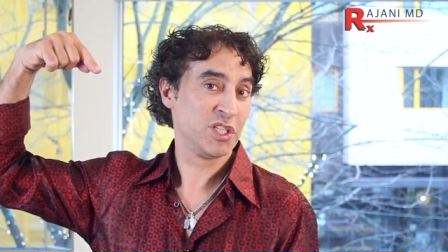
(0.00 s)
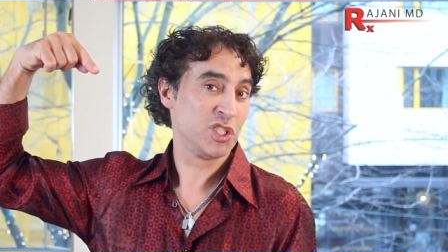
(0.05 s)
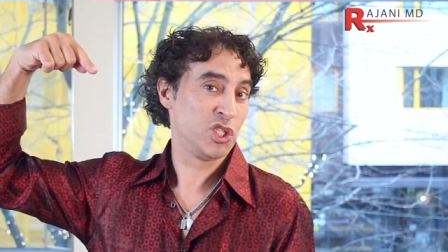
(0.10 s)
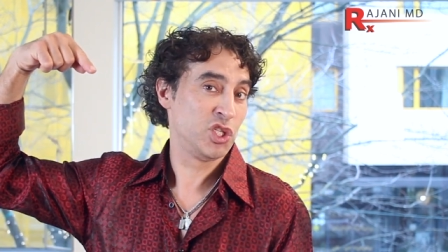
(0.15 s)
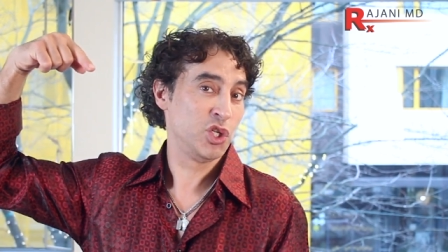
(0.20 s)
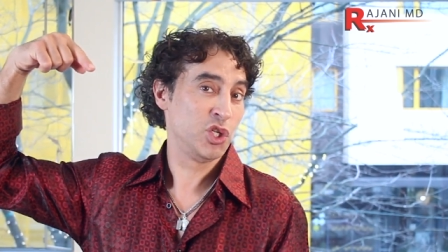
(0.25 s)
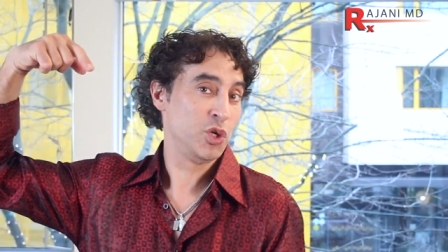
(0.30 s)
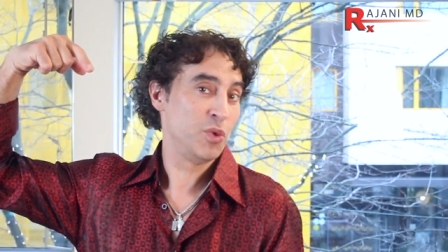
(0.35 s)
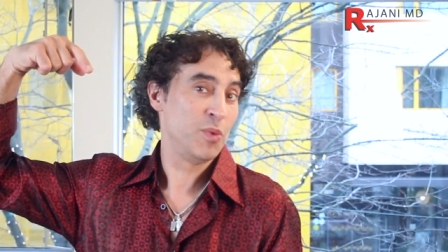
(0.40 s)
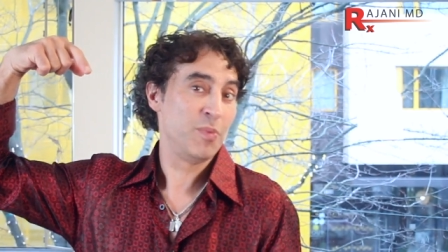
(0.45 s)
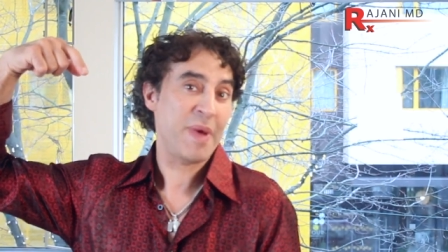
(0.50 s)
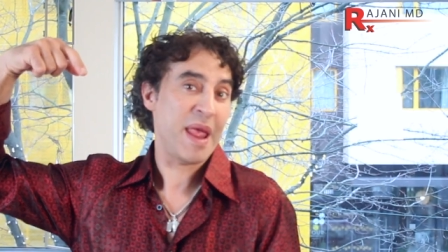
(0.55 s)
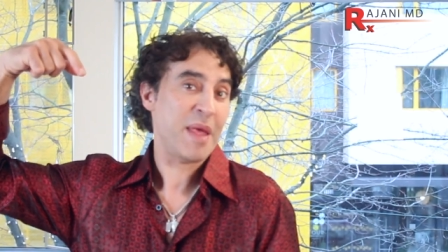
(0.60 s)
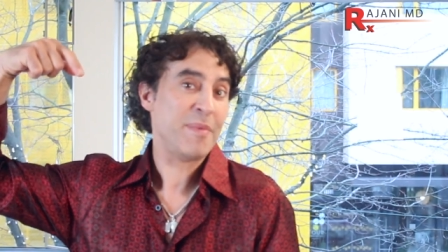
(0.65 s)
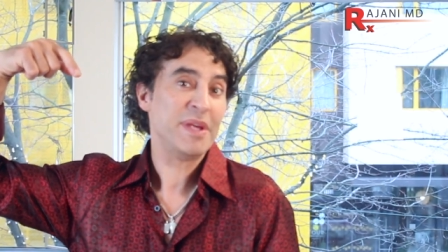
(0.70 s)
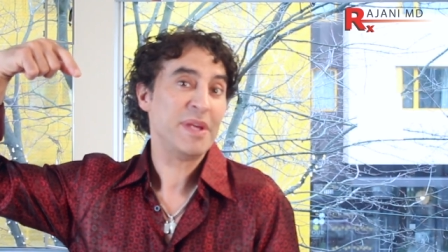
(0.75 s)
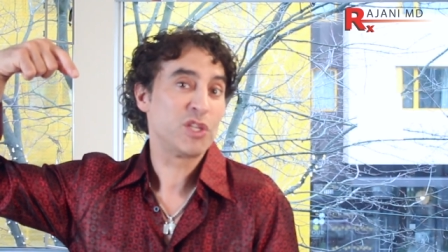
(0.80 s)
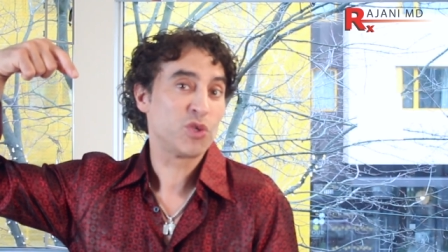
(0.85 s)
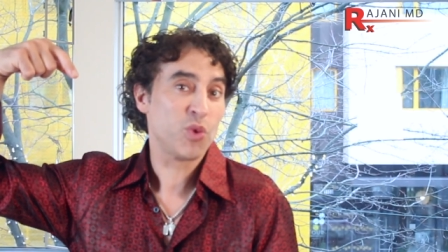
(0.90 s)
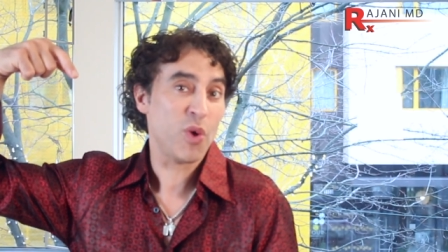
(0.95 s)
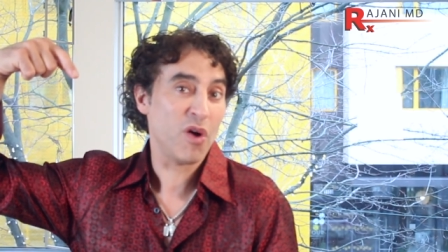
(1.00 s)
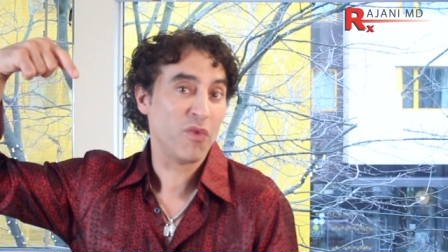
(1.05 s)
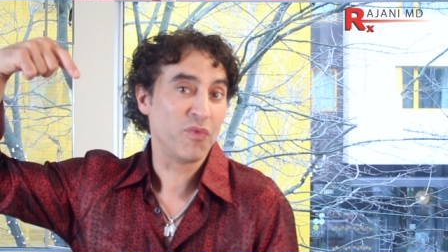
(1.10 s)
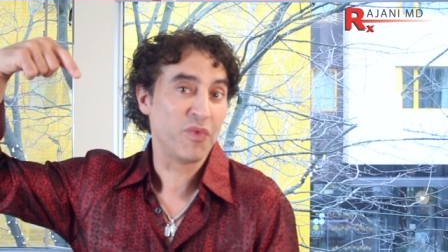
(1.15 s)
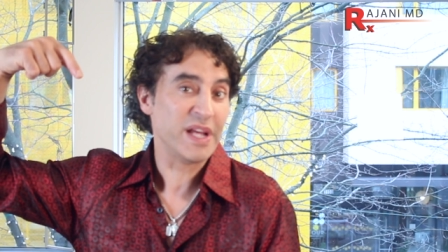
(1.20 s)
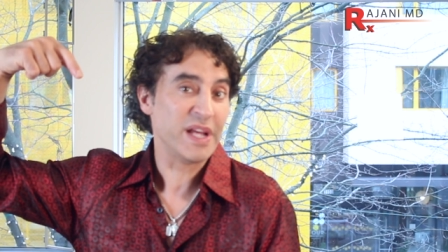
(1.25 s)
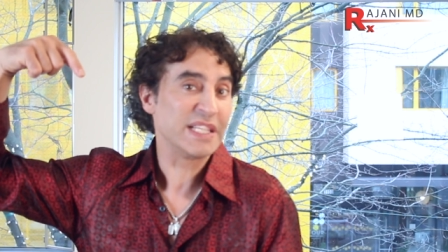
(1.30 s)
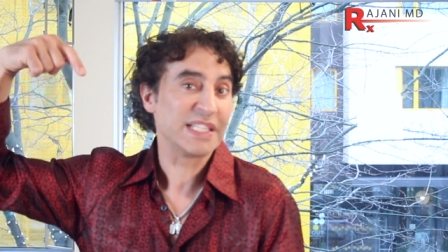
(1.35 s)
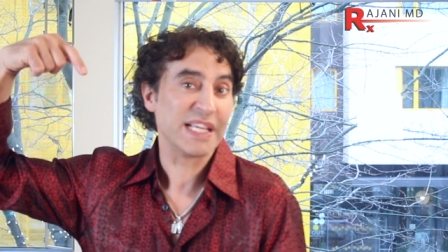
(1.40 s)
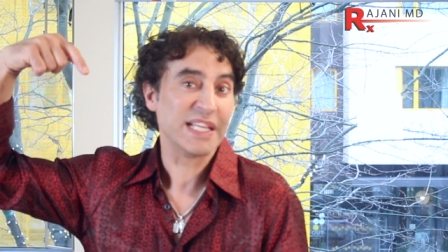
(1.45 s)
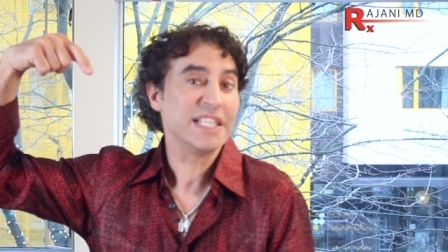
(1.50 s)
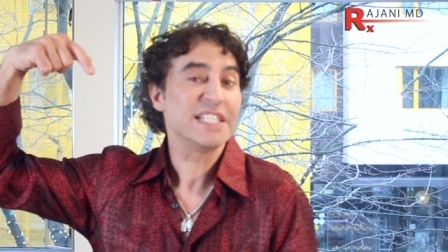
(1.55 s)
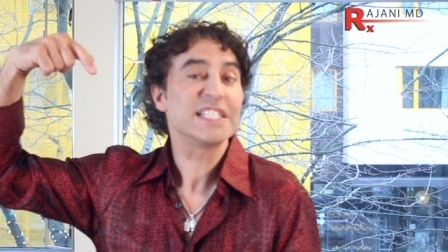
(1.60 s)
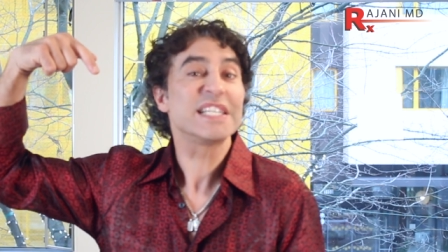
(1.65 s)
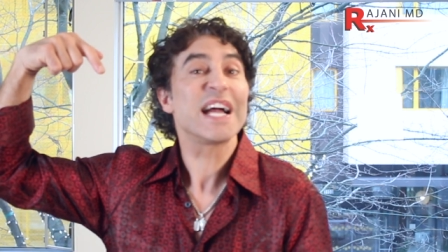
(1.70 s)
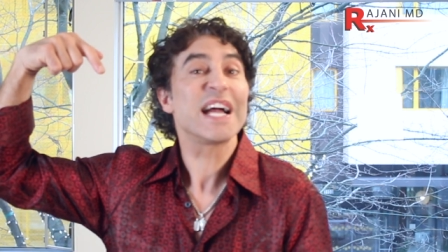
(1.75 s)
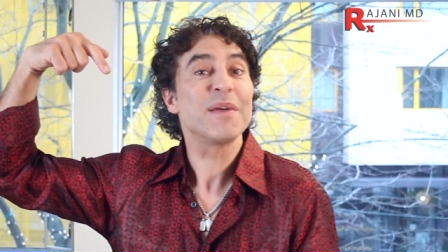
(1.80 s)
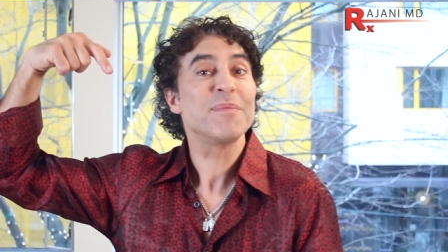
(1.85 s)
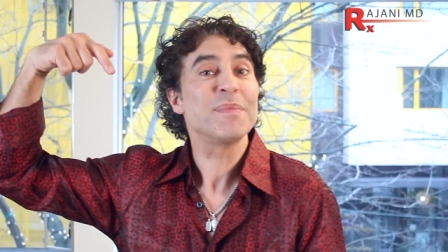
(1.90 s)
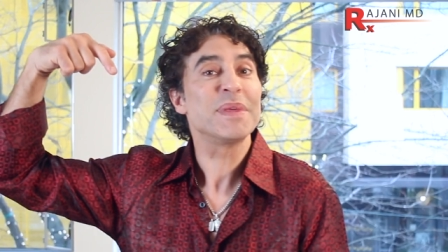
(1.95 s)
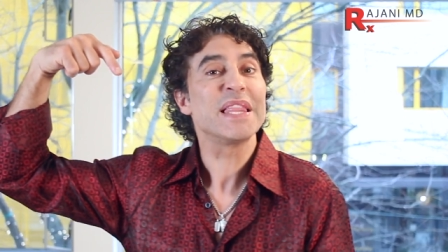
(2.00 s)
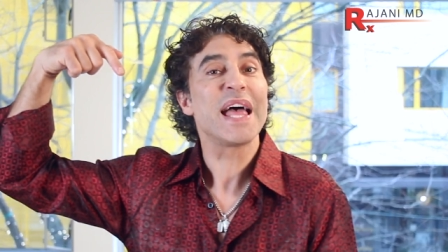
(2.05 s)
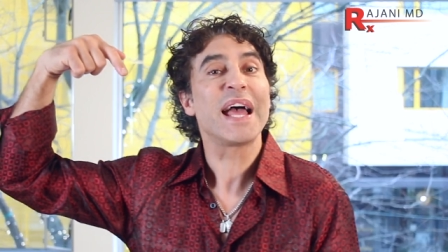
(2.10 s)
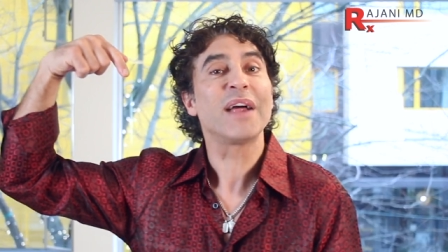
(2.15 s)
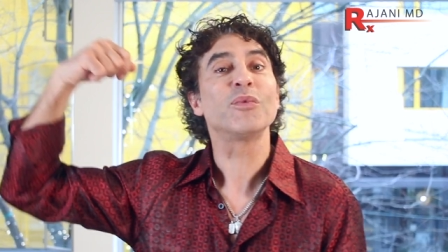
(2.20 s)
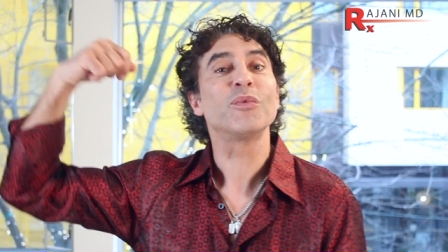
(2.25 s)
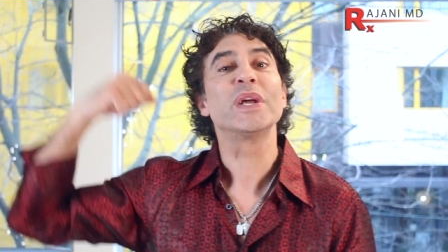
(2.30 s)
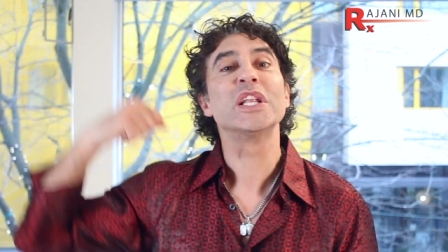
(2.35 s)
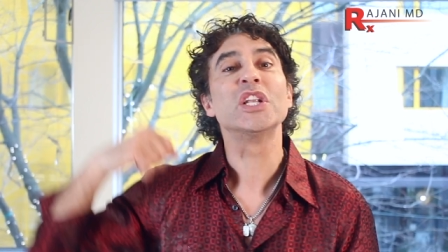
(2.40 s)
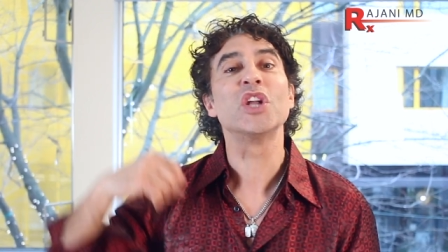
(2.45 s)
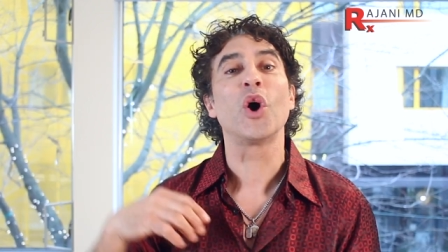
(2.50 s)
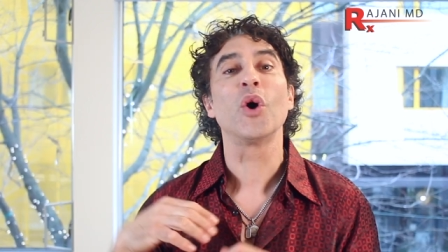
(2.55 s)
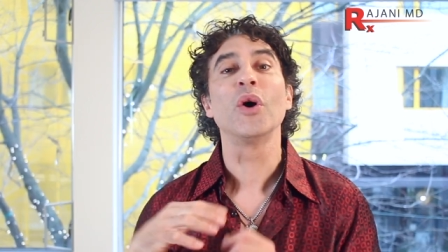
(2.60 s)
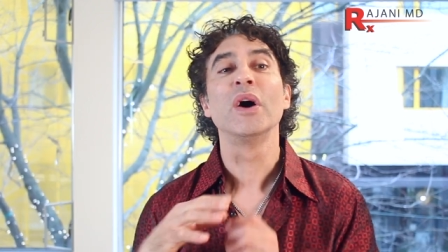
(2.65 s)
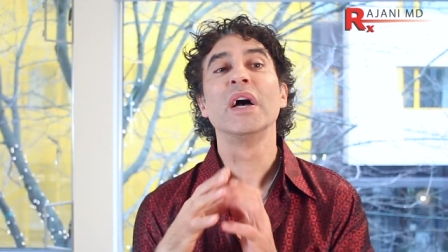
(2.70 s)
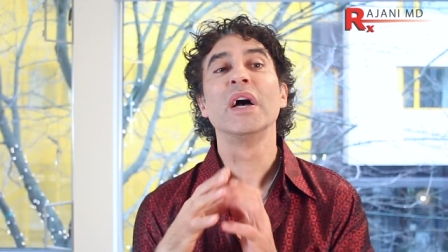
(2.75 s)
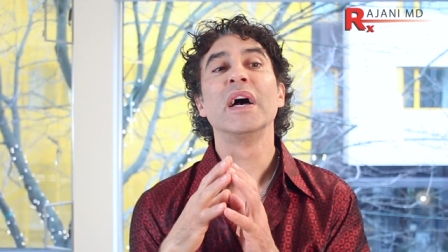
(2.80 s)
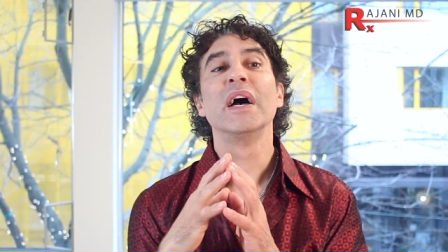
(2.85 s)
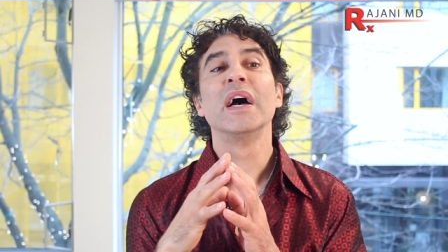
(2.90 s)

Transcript: to maybe 12 weeks, anytime in that window,